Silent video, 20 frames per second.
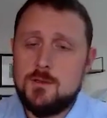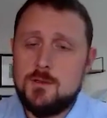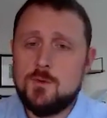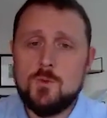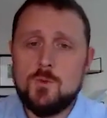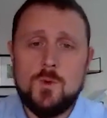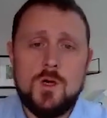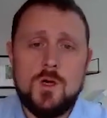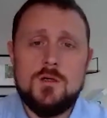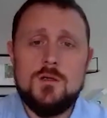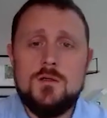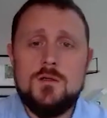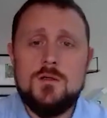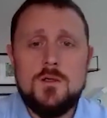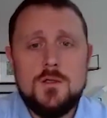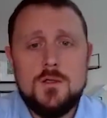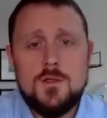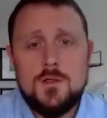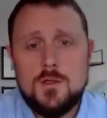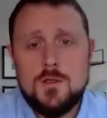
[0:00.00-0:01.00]
Number one,
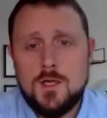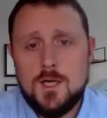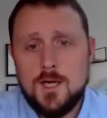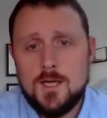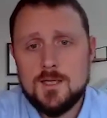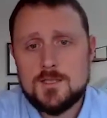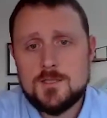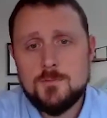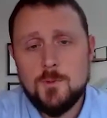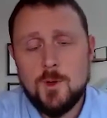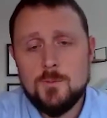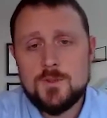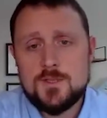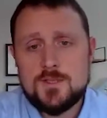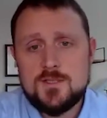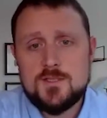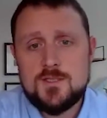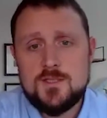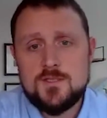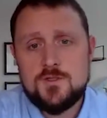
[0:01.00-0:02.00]
small
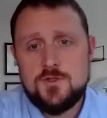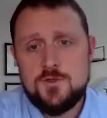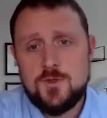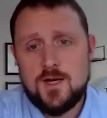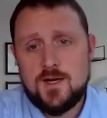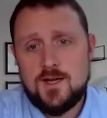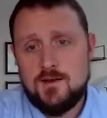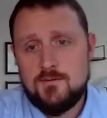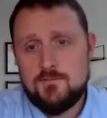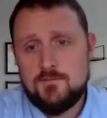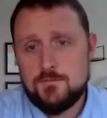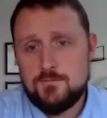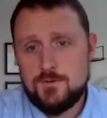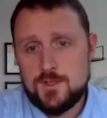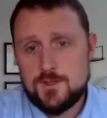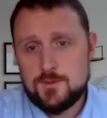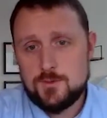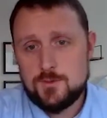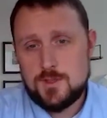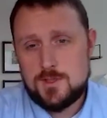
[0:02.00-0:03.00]
businesses do not have the
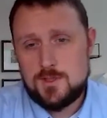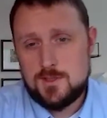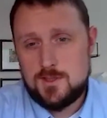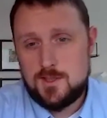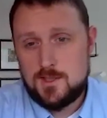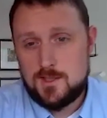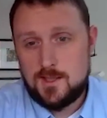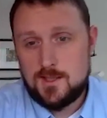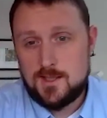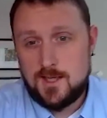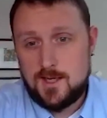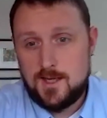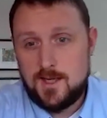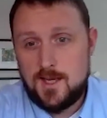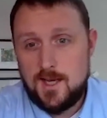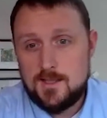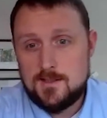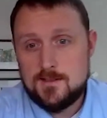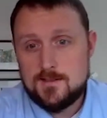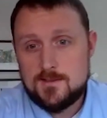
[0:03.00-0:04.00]
resources to
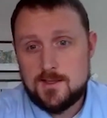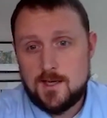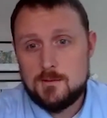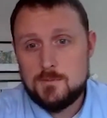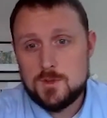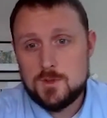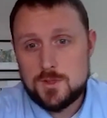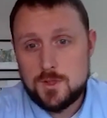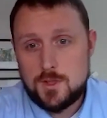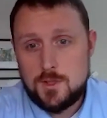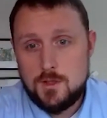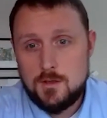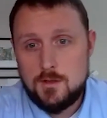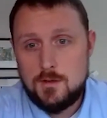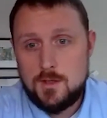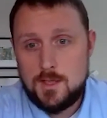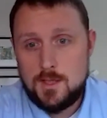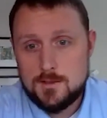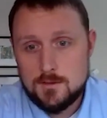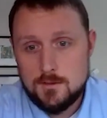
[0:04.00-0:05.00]
dedicate to
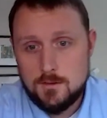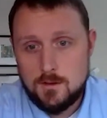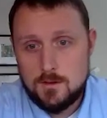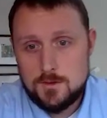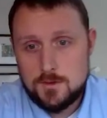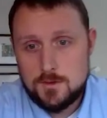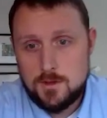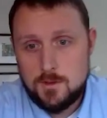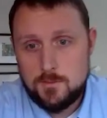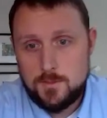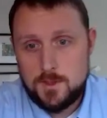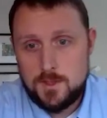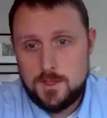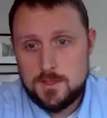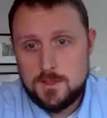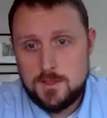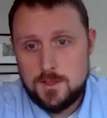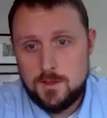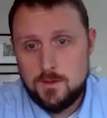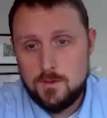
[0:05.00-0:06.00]
cybersecurity as larger
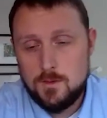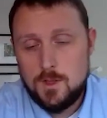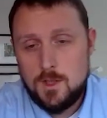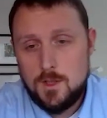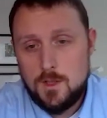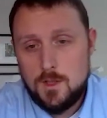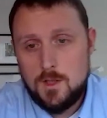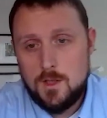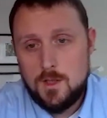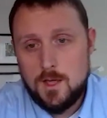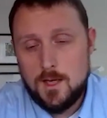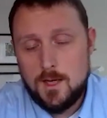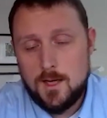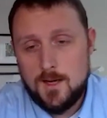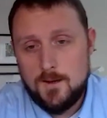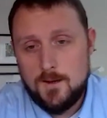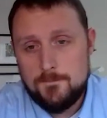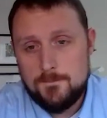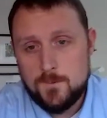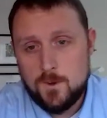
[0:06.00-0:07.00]
companies do.
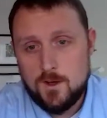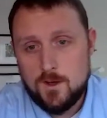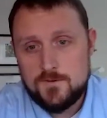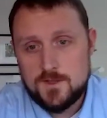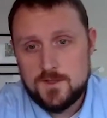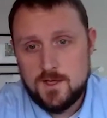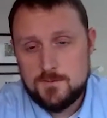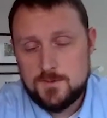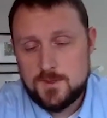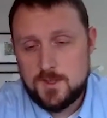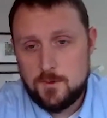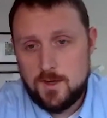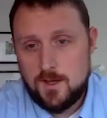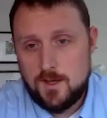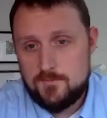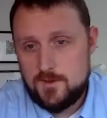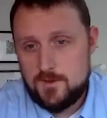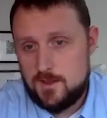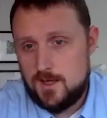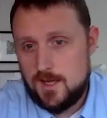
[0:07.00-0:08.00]
Oftentimes they don't
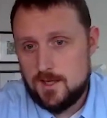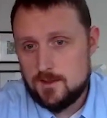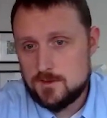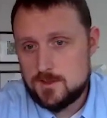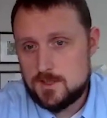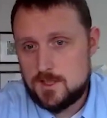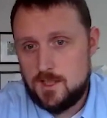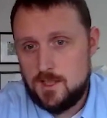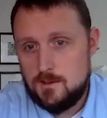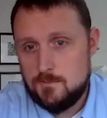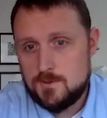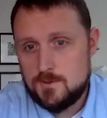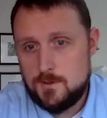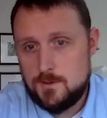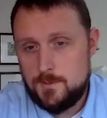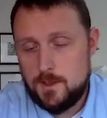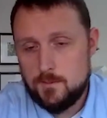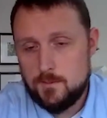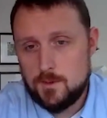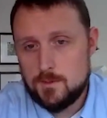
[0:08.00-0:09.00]
have in-house teams to
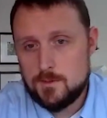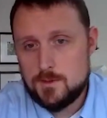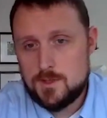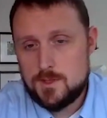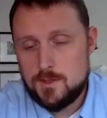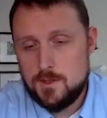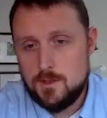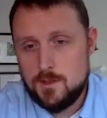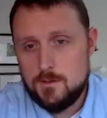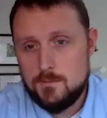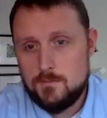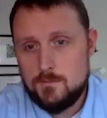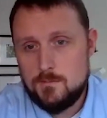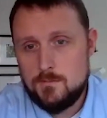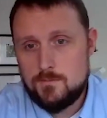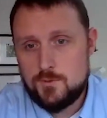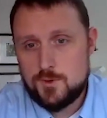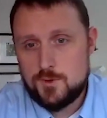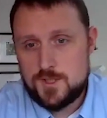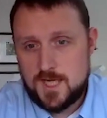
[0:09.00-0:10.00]
be able to
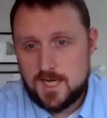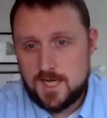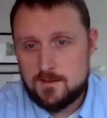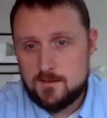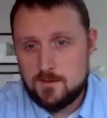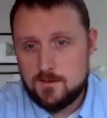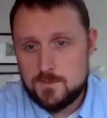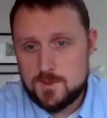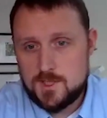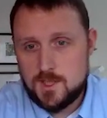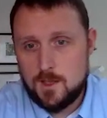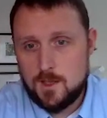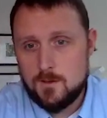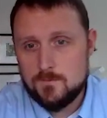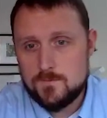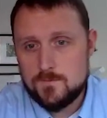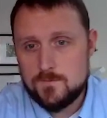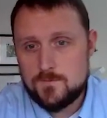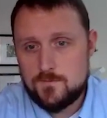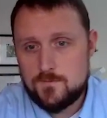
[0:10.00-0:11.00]
protect
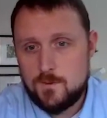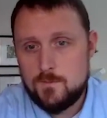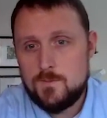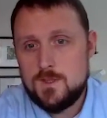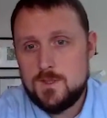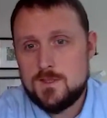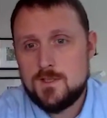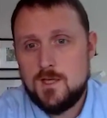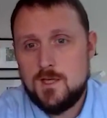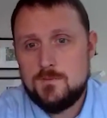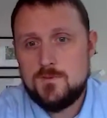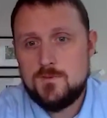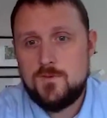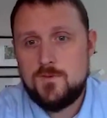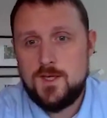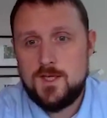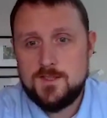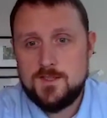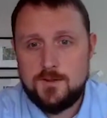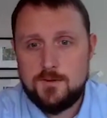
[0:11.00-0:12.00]
themselves from these types of
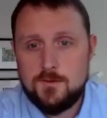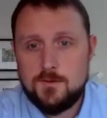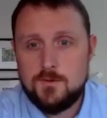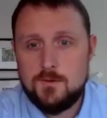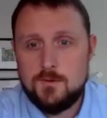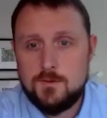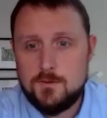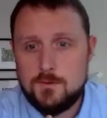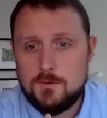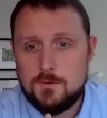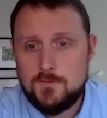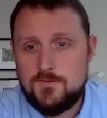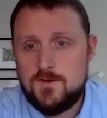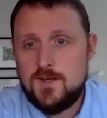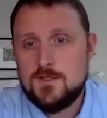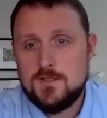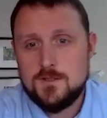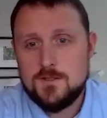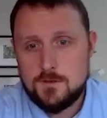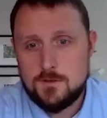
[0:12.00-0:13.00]
things, and their
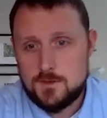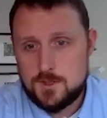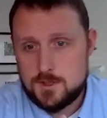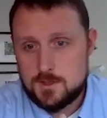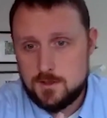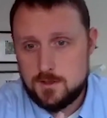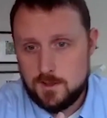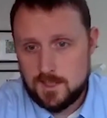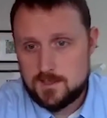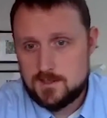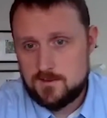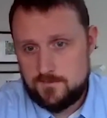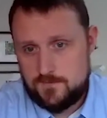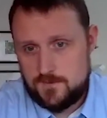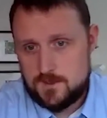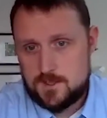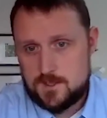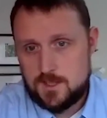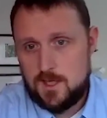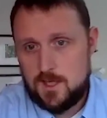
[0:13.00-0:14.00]
defenses are just less
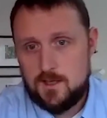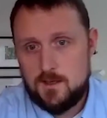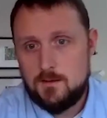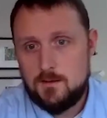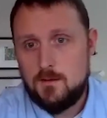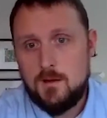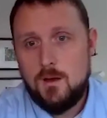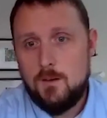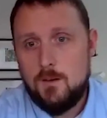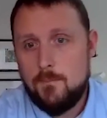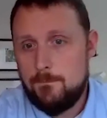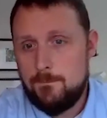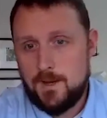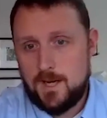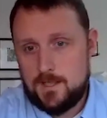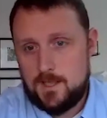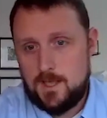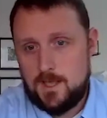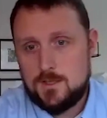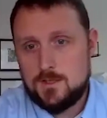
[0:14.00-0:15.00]
sophisticated
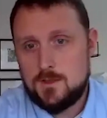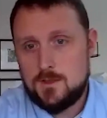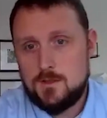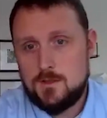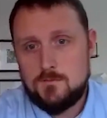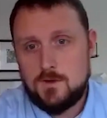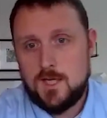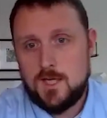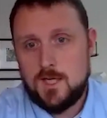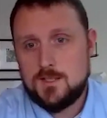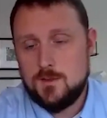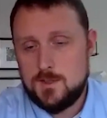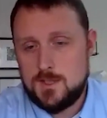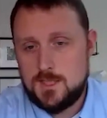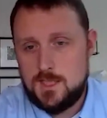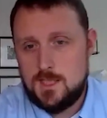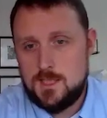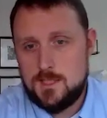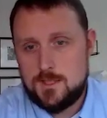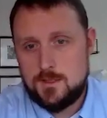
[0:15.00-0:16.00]
by nature, right? So
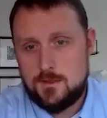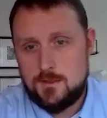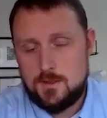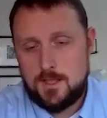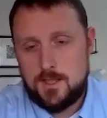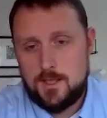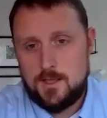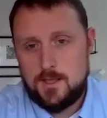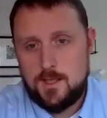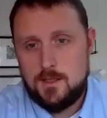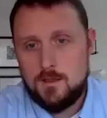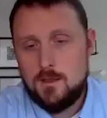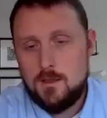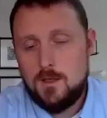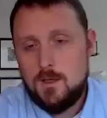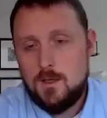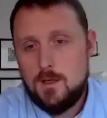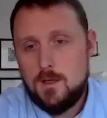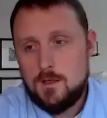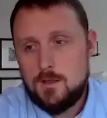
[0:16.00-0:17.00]
it's easier to get in.
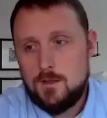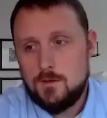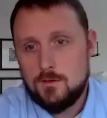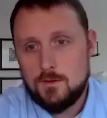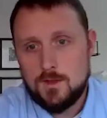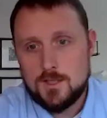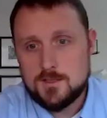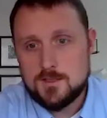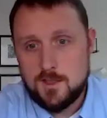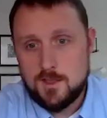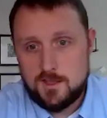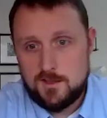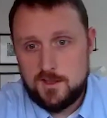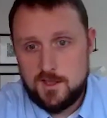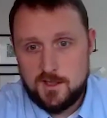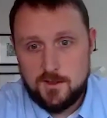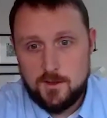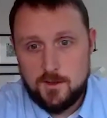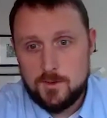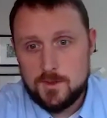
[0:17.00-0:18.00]
You're less likely
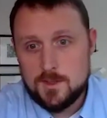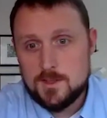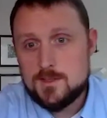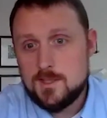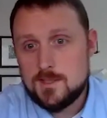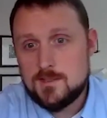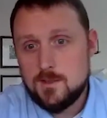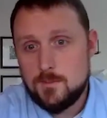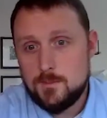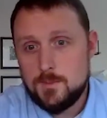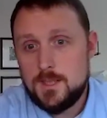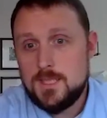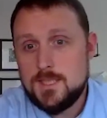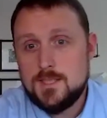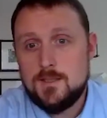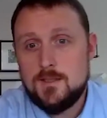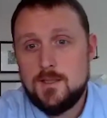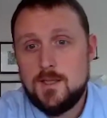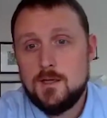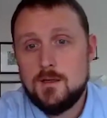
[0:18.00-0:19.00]
to notice that somebody's
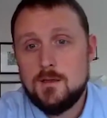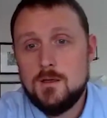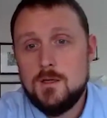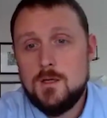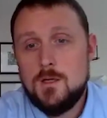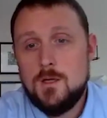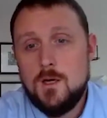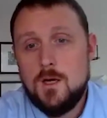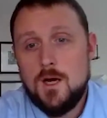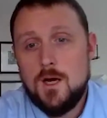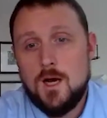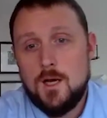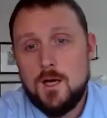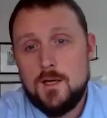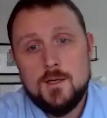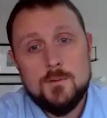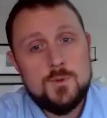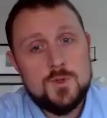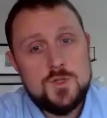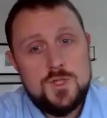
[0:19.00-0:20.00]
in there.
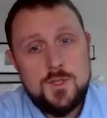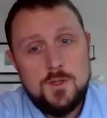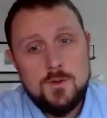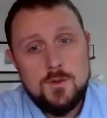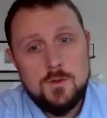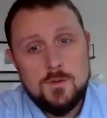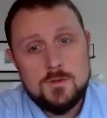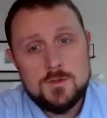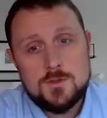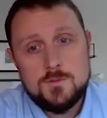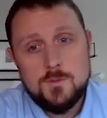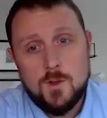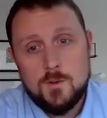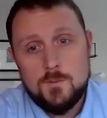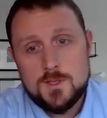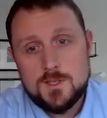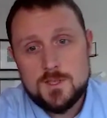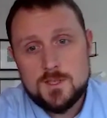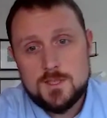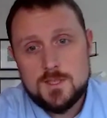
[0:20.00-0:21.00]
And number two, small
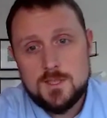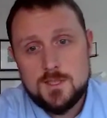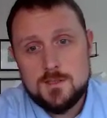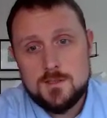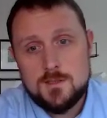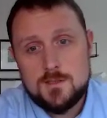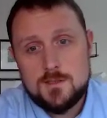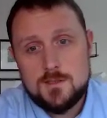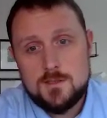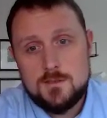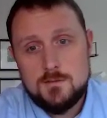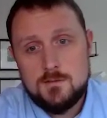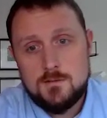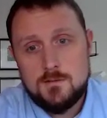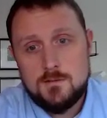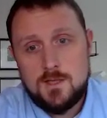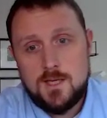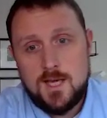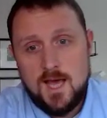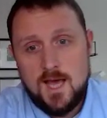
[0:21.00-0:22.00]
businesses
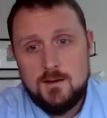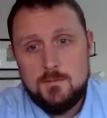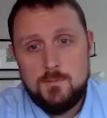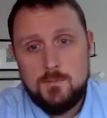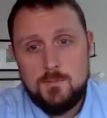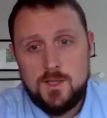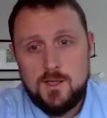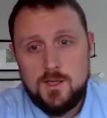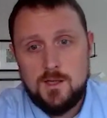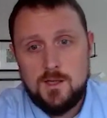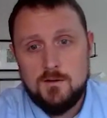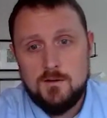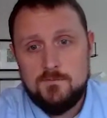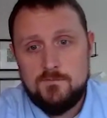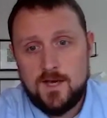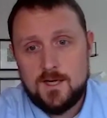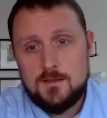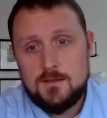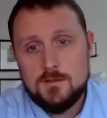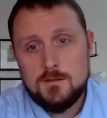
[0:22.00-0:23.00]
can be a
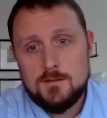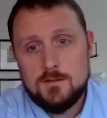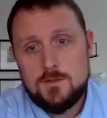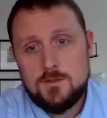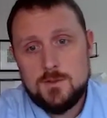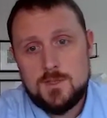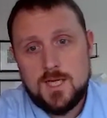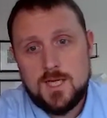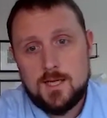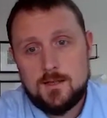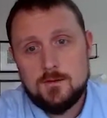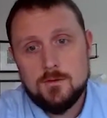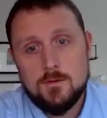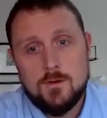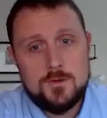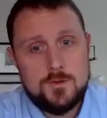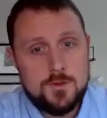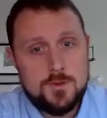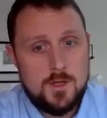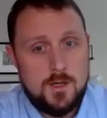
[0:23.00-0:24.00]
vector to attack
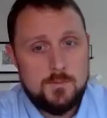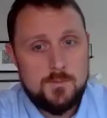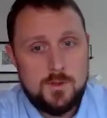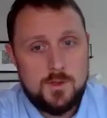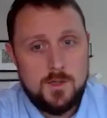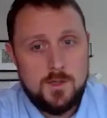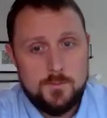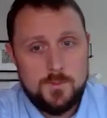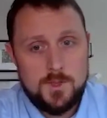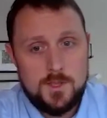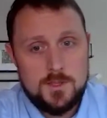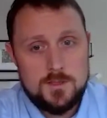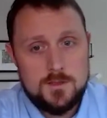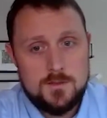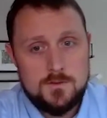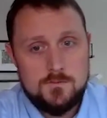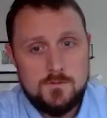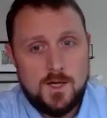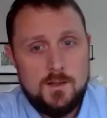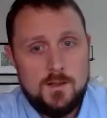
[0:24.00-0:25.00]
larger companies,
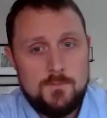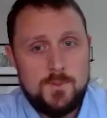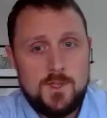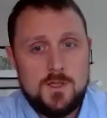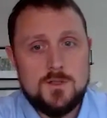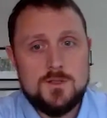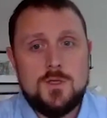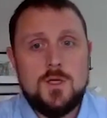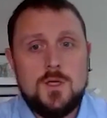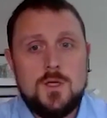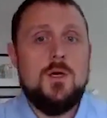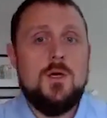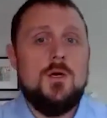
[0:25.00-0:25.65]
right? Because